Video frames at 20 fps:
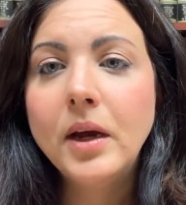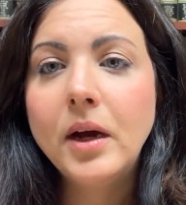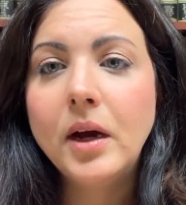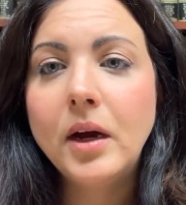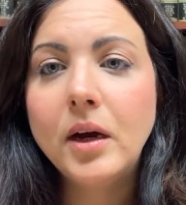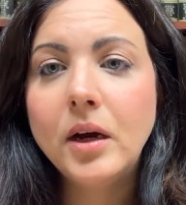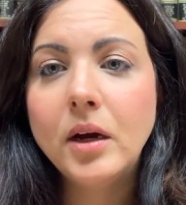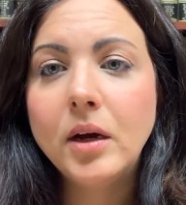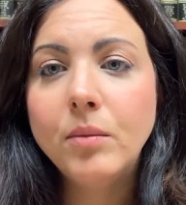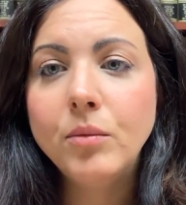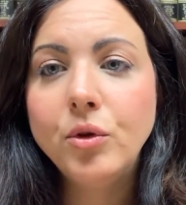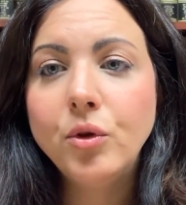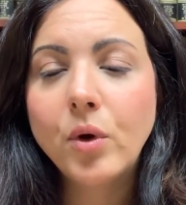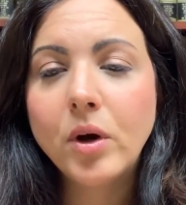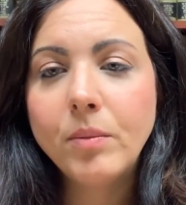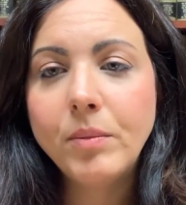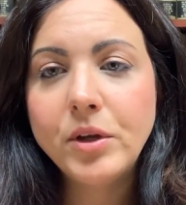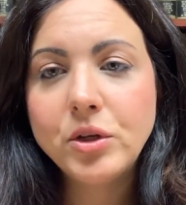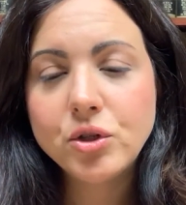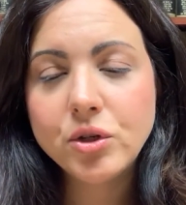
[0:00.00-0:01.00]
You
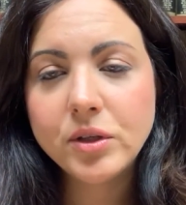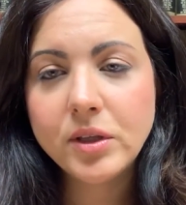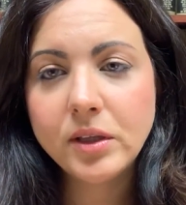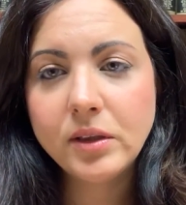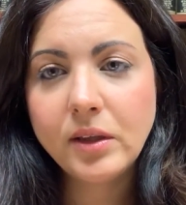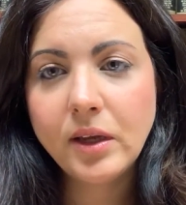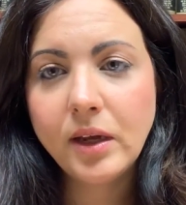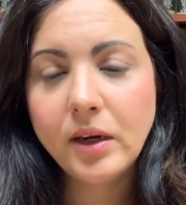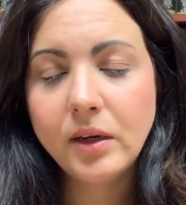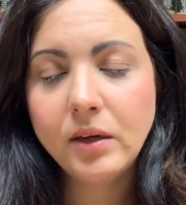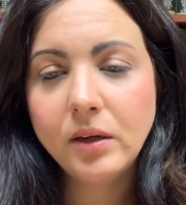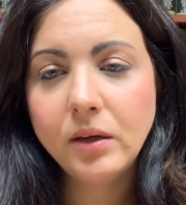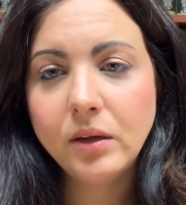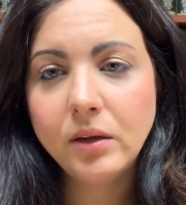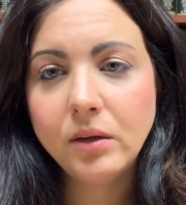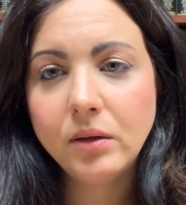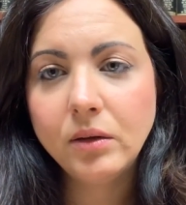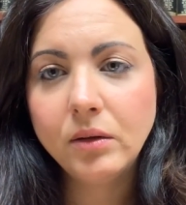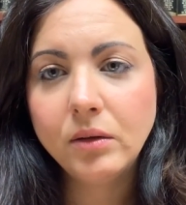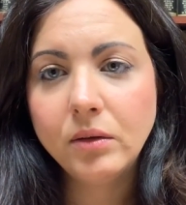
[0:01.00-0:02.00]
want to make sure that
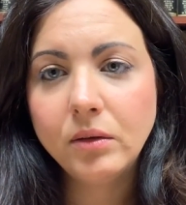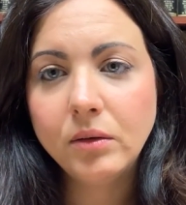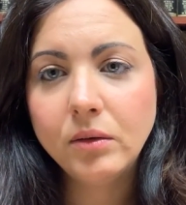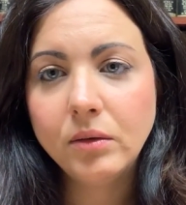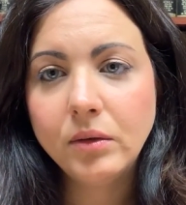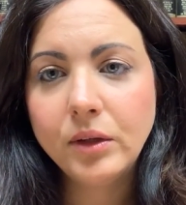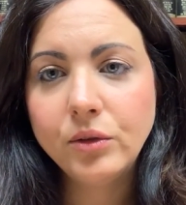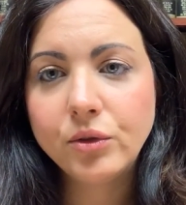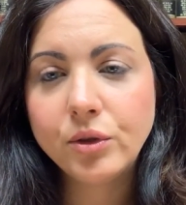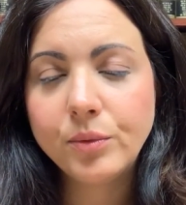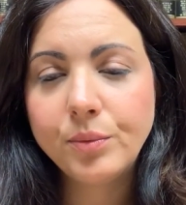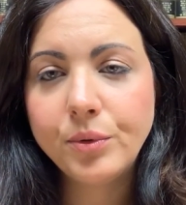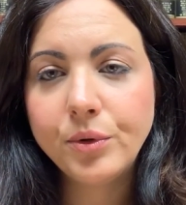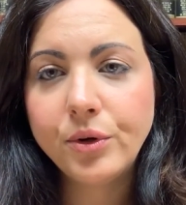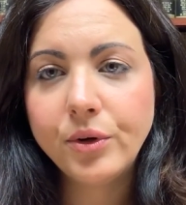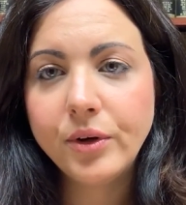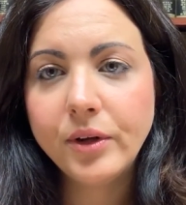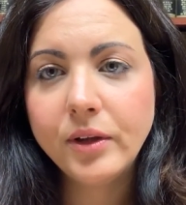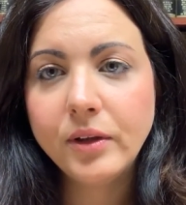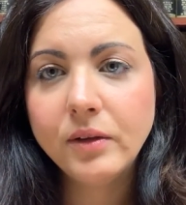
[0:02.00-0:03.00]

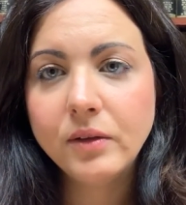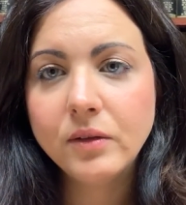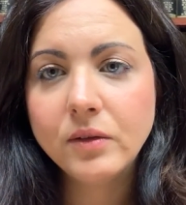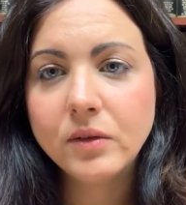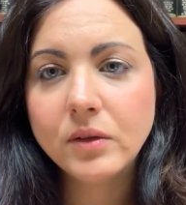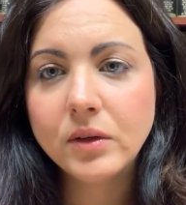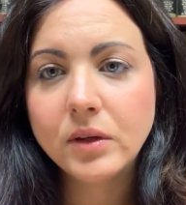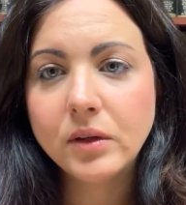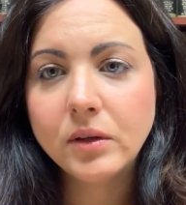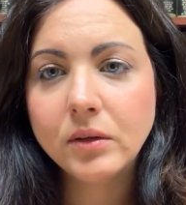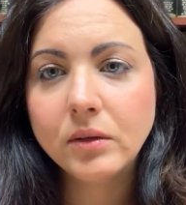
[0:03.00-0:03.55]
interpreter is